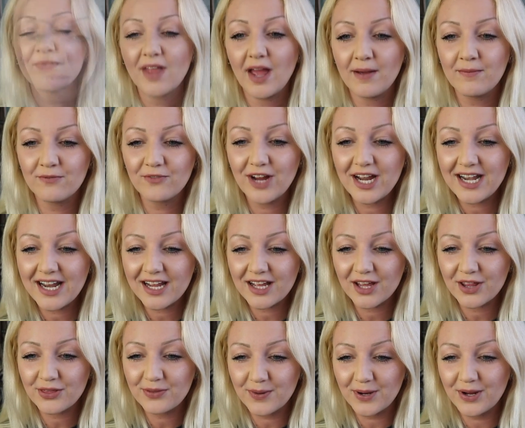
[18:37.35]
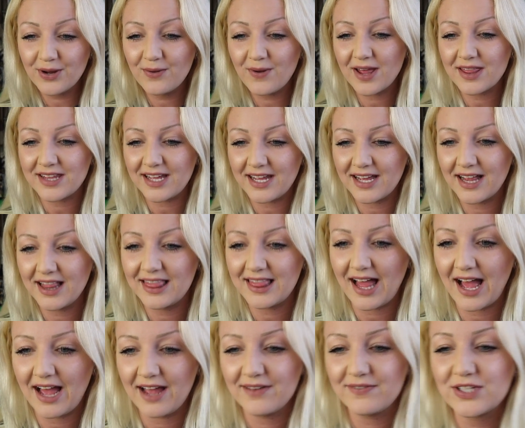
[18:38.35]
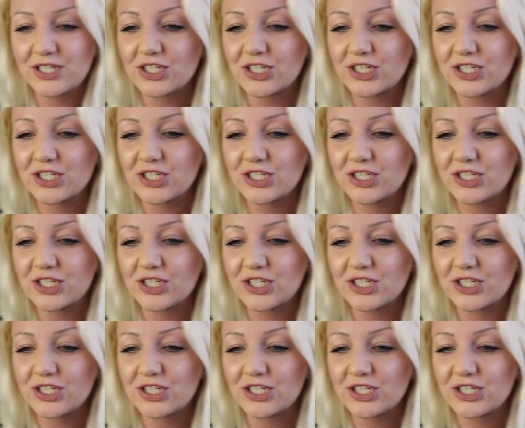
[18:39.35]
I'm reading through the live